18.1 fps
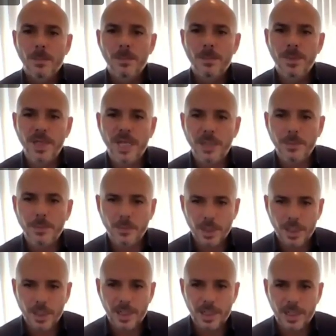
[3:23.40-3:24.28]
be able
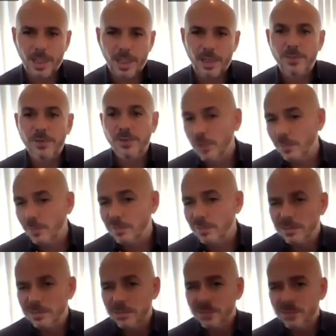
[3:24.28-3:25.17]
to have
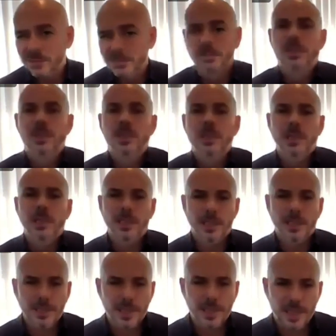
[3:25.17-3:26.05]
something
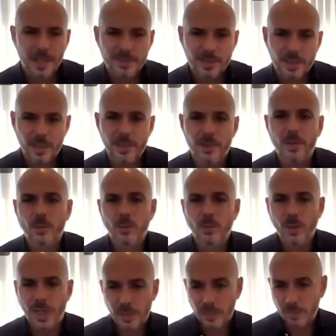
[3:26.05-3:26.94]
in the gas tank
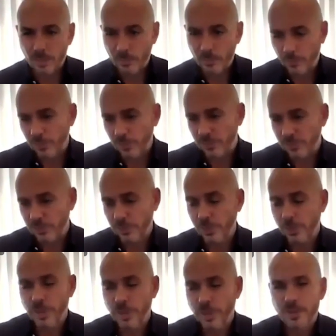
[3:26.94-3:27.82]
ready for certain
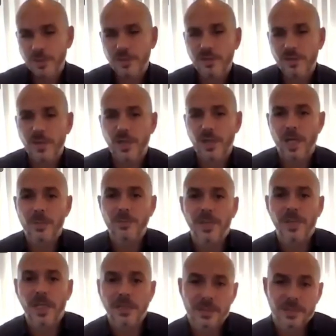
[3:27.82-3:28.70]
times like this that
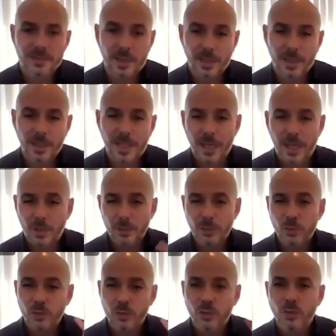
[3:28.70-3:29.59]
allow you
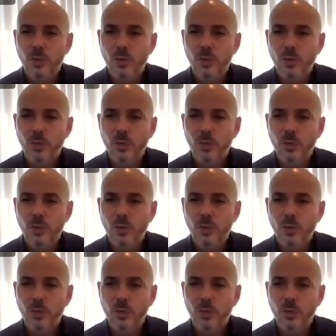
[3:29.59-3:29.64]
to,